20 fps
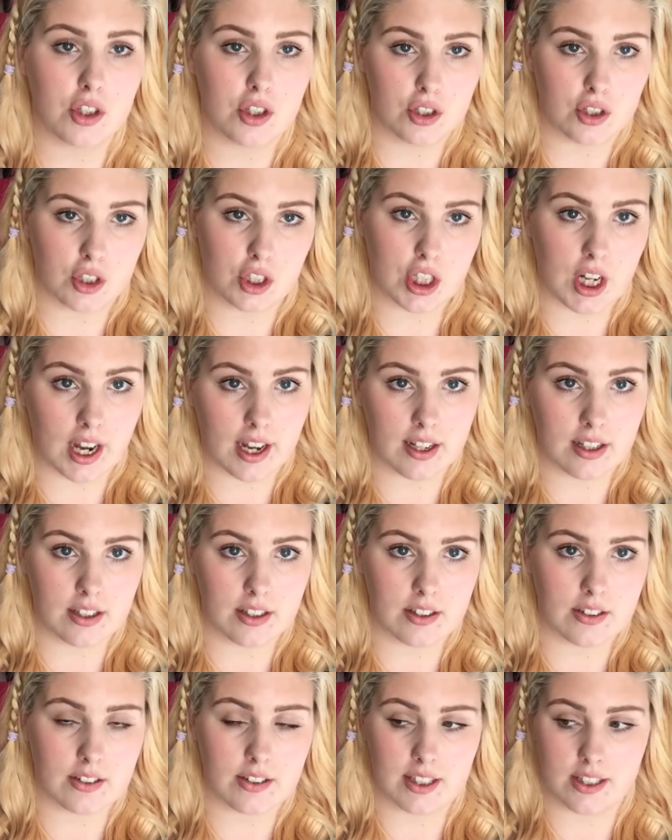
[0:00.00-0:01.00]
a young
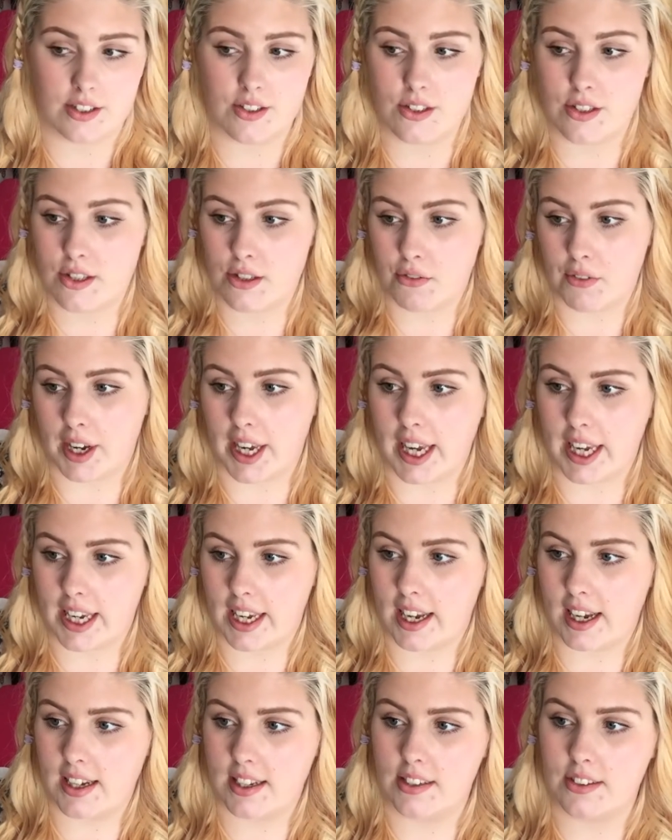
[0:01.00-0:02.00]
child. Dylan's
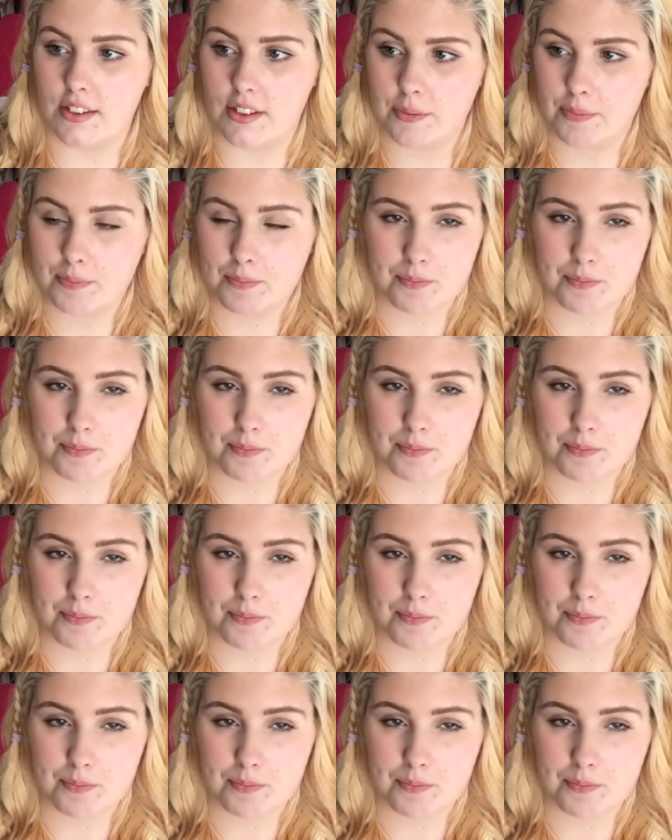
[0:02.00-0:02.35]
3, and